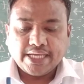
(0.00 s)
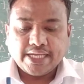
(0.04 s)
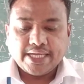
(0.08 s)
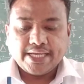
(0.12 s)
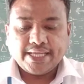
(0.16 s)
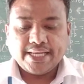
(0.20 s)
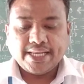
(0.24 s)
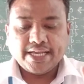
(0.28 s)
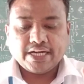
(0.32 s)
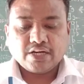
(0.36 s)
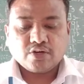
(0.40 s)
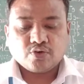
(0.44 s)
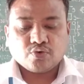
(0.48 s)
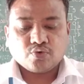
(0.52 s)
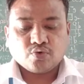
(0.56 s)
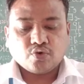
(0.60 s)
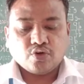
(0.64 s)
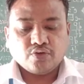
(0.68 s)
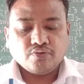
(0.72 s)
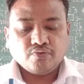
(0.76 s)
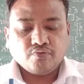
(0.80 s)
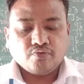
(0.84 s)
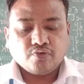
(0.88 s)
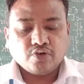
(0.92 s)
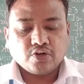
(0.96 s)

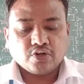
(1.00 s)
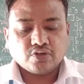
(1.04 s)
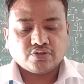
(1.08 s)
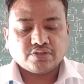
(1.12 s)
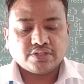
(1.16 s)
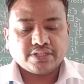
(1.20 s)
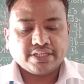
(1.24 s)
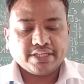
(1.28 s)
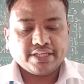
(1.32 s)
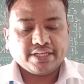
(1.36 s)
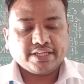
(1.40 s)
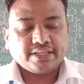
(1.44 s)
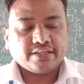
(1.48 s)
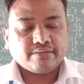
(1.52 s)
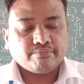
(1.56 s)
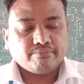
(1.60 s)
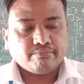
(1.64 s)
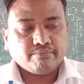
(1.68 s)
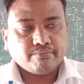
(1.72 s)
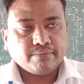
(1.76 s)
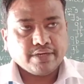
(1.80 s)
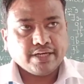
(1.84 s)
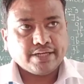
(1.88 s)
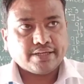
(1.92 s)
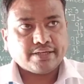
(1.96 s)
electron velocity in the
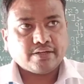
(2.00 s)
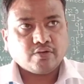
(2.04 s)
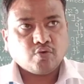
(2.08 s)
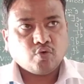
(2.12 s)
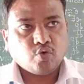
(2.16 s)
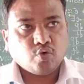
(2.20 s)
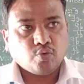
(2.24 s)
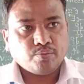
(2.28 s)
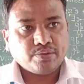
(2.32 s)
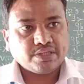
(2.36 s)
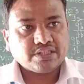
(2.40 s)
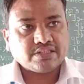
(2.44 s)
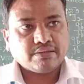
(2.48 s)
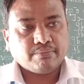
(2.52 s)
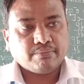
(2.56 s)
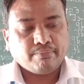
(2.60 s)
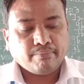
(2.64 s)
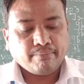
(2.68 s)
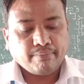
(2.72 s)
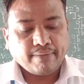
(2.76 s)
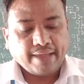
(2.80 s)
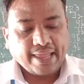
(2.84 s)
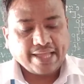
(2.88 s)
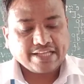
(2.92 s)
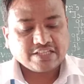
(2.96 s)
metal obeys the
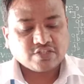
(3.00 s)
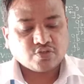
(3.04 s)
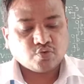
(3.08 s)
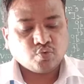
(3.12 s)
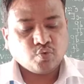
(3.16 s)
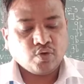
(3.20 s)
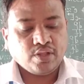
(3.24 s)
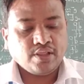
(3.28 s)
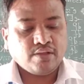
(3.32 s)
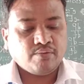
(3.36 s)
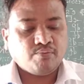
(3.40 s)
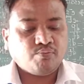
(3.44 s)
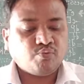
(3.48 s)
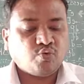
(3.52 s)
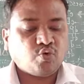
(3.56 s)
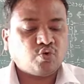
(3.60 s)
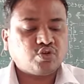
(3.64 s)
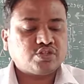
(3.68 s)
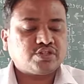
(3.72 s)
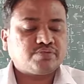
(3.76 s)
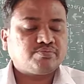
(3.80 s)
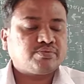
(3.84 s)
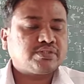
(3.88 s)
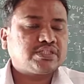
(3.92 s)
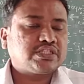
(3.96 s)

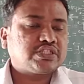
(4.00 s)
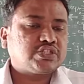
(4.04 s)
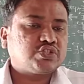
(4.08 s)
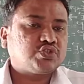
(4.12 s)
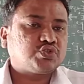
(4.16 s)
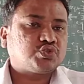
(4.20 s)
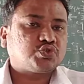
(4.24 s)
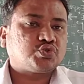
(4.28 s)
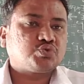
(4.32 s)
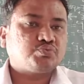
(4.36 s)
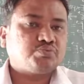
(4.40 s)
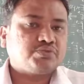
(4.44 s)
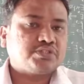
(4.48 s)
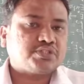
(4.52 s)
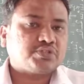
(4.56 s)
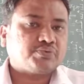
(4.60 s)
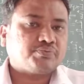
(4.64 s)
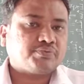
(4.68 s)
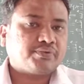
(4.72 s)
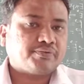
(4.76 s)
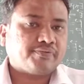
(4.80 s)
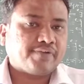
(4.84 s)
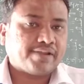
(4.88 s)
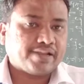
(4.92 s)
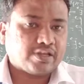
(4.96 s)
Maxwell-Boltzmann distribution
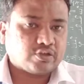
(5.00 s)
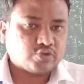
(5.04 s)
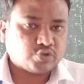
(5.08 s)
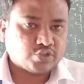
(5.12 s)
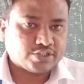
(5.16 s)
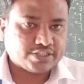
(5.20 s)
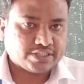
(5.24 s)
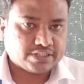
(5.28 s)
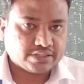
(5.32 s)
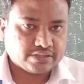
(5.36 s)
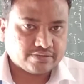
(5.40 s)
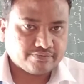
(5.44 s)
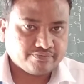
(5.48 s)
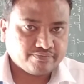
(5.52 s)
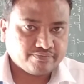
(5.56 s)
of the velocity.